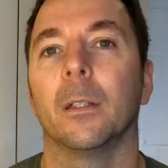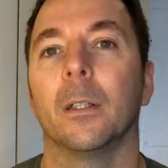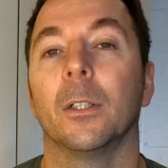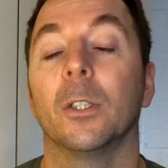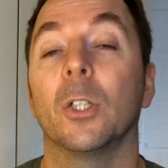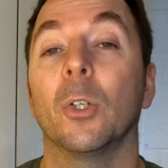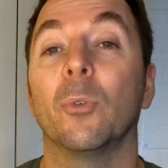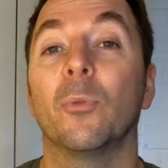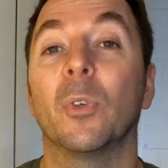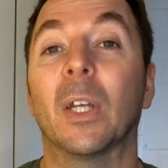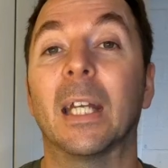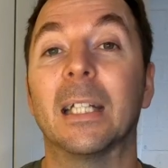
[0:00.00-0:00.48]

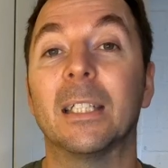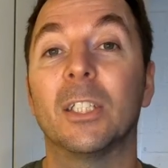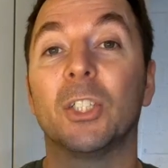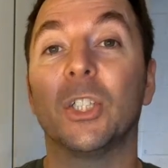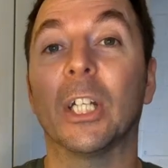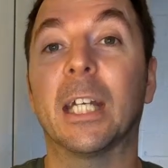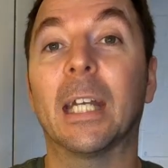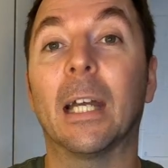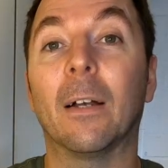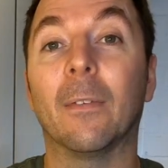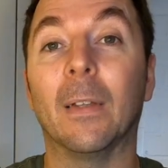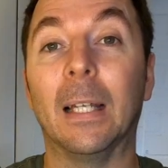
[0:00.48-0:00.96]
Don't forget to
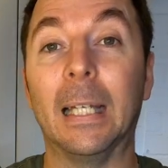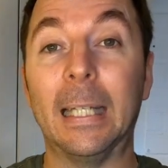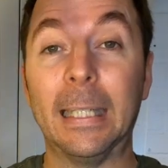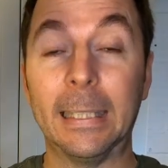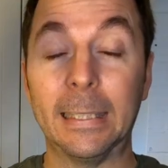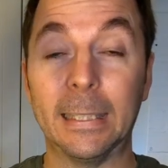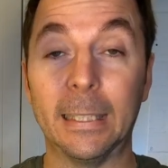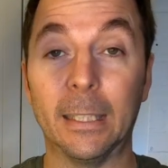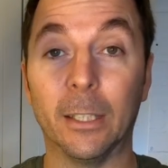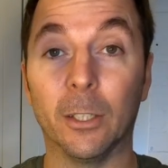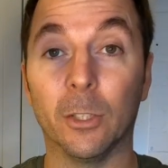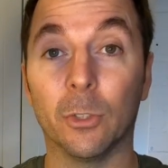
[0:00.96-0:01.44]
check out the
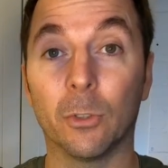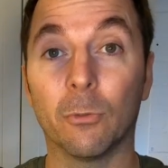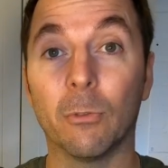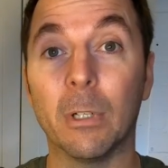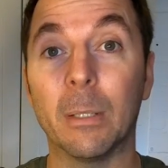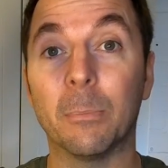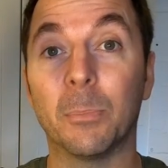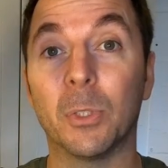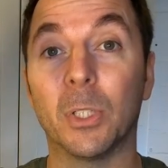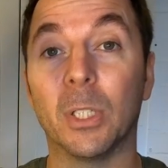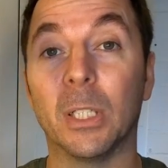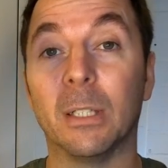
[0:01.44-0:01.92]
links in the
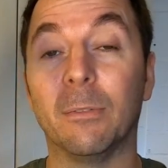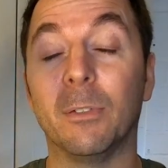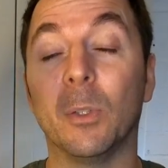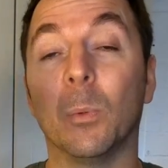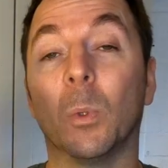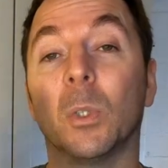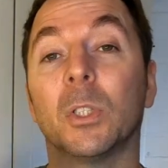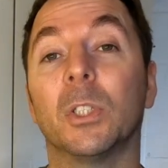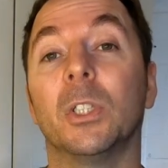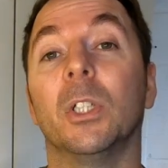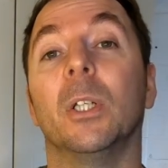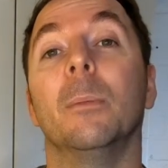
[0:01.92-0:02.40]
description if you
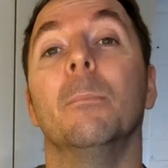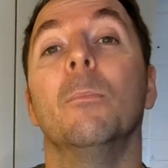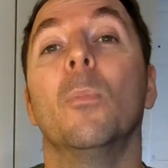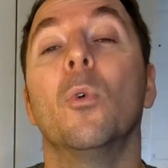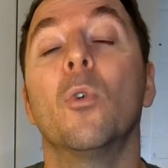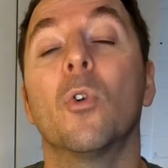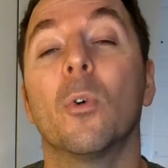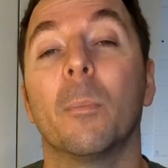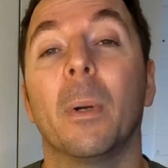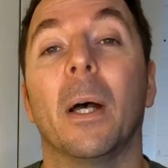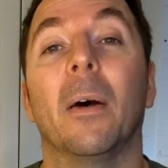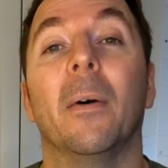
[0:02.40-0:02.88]
want to know
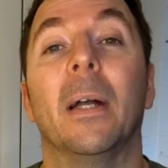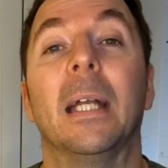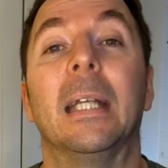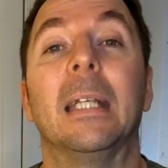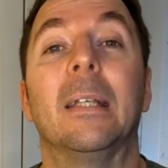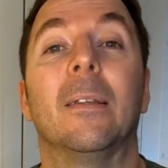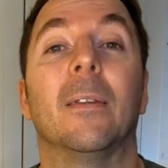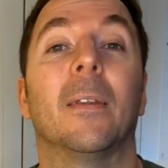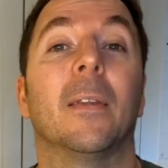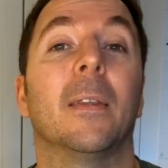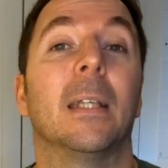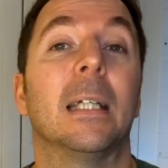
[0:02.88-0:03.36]
more about any
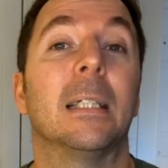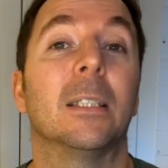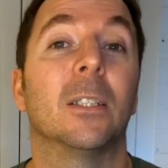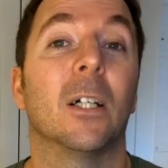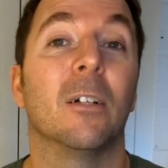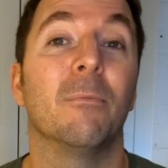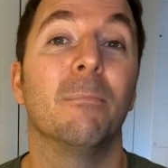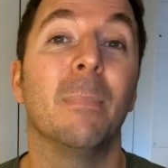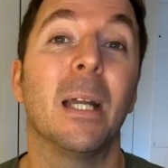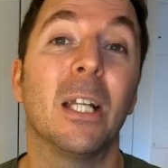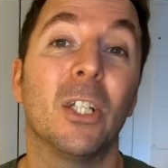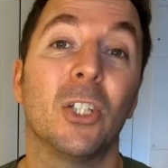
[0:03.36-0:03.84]
of the things
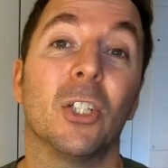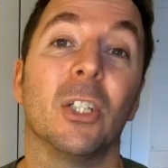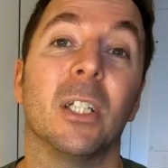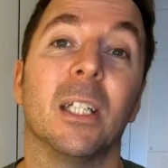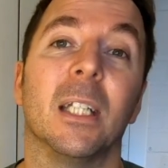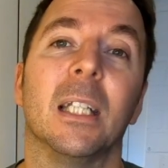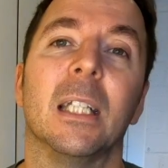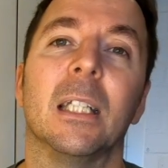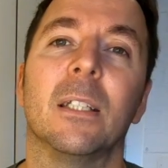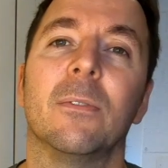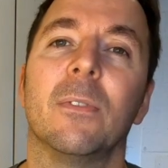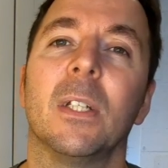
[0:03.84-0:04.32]
I've mentioned
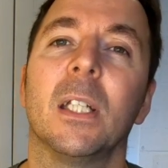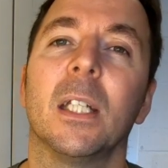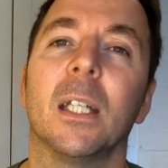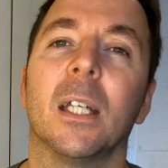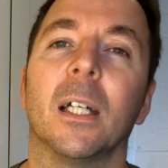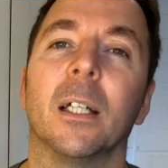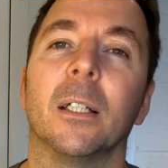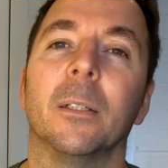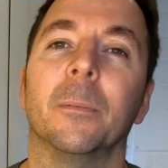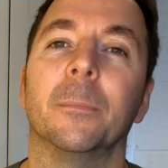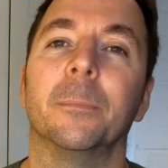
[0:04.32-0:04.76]
in this video.